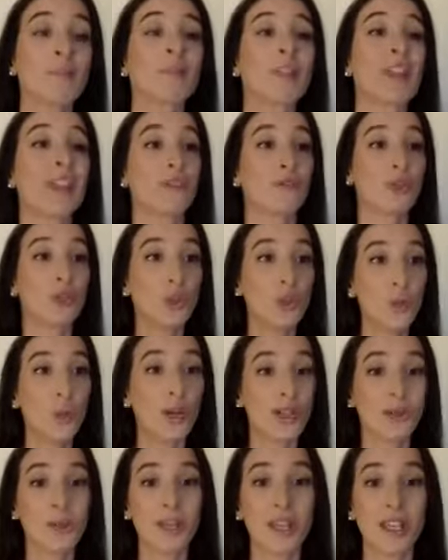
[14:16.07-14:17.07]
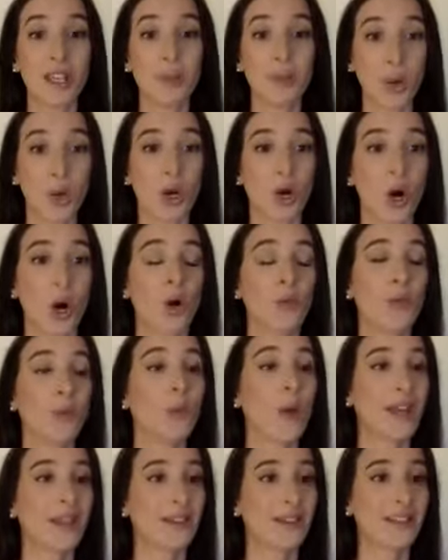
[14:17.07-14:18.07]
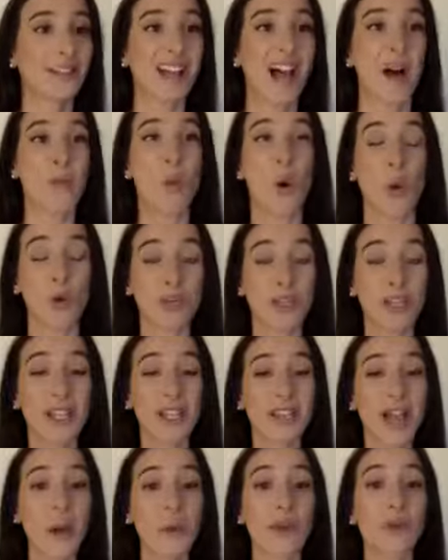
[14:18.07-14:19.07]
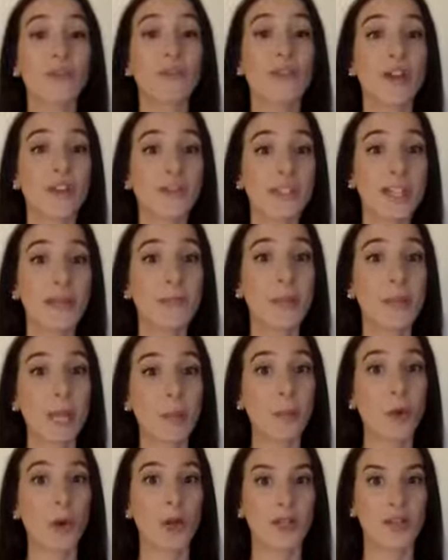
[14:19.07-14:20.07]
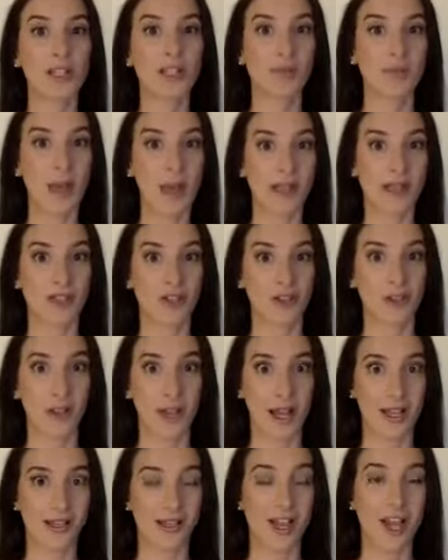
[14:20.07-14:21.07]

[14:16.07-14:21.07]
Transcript: if you want to be put on the wait list, I'm only allowing 50 people in this master class.